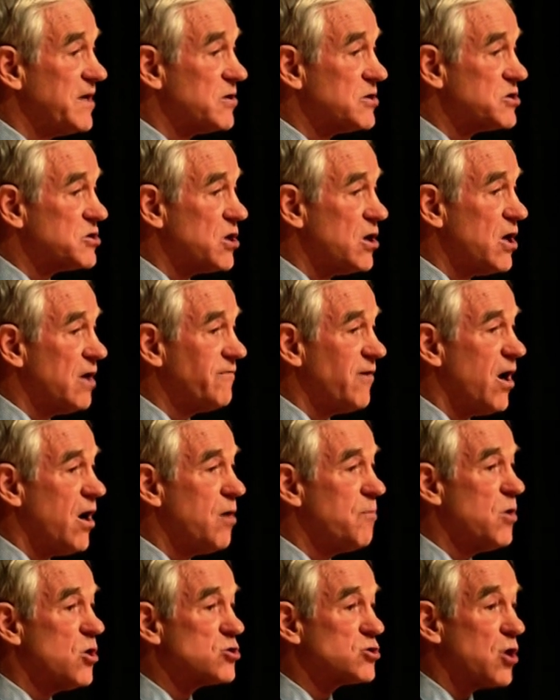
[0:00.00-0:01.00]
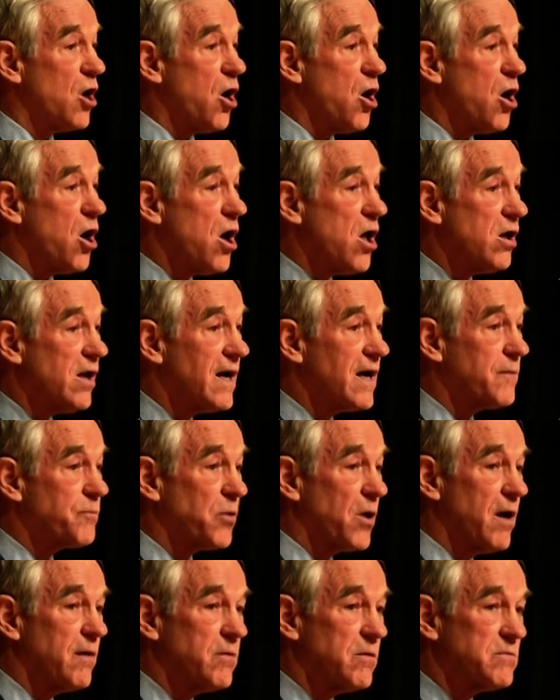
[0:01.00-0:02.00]
we could solve almost all our
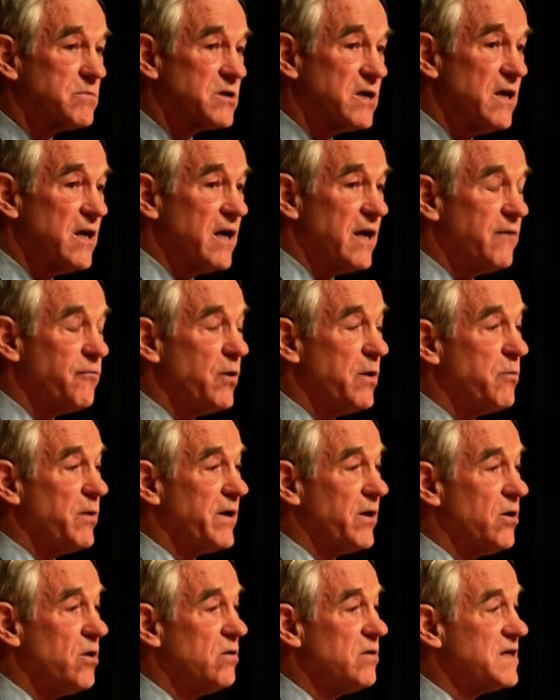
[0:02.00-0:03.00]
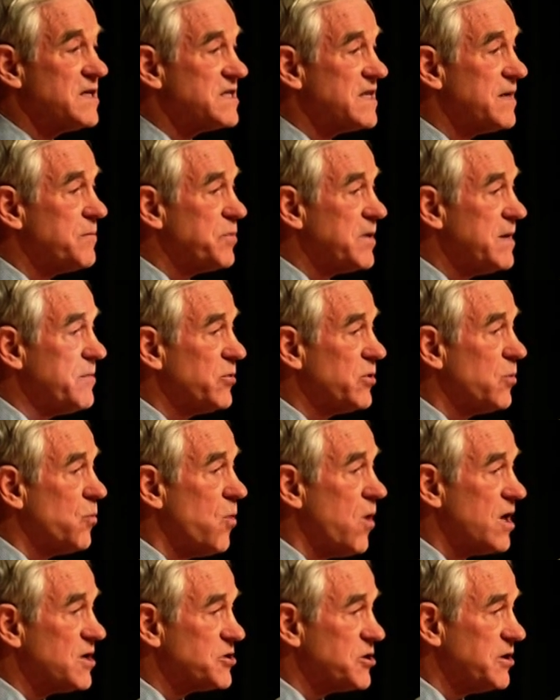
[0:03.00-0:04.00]
problems if we would only send people to
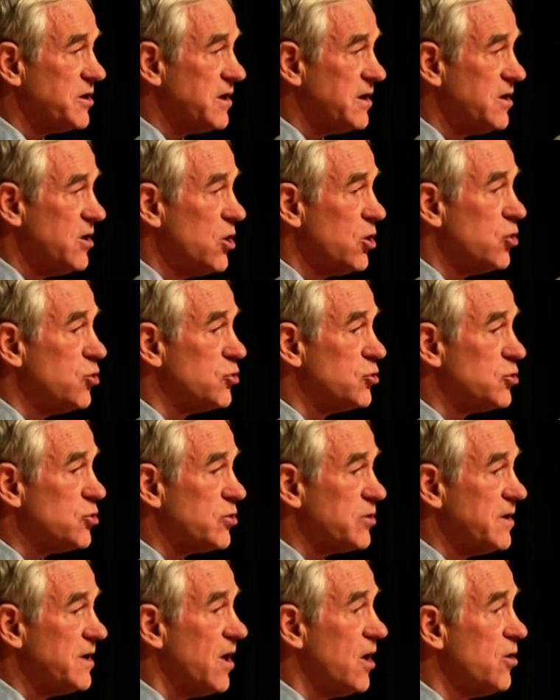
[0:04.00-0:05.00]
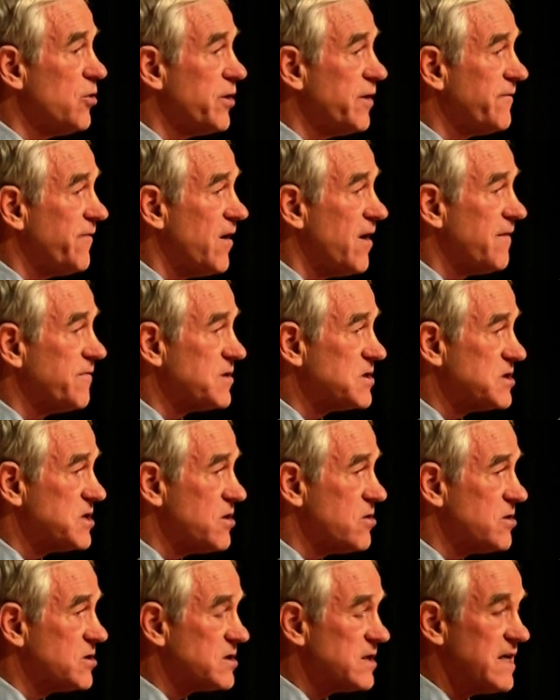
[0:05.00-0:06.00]
Washington who took the oath of office
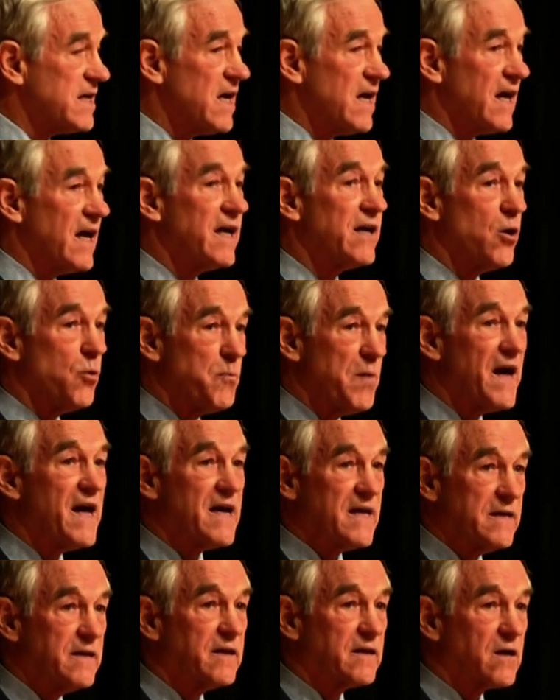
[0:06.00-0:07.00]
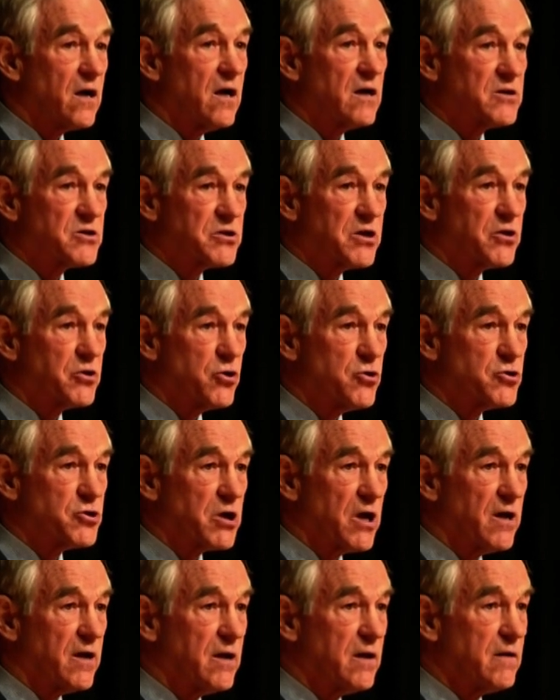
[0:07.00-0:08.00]
seriously and obeyed the
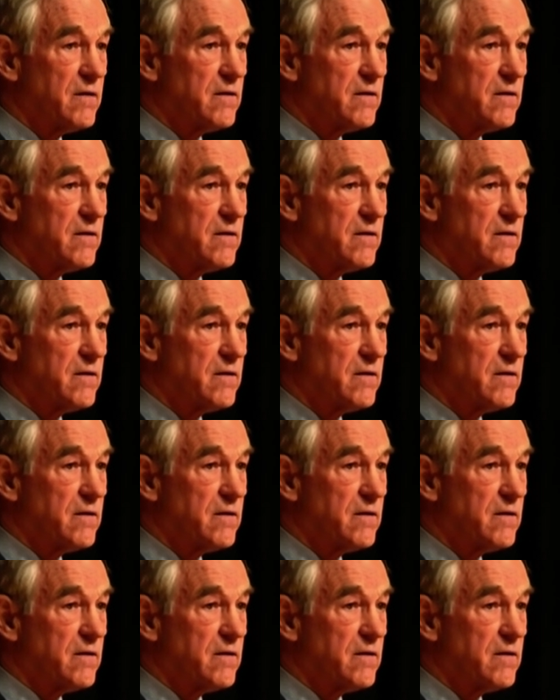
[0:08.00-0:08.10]
Constitution.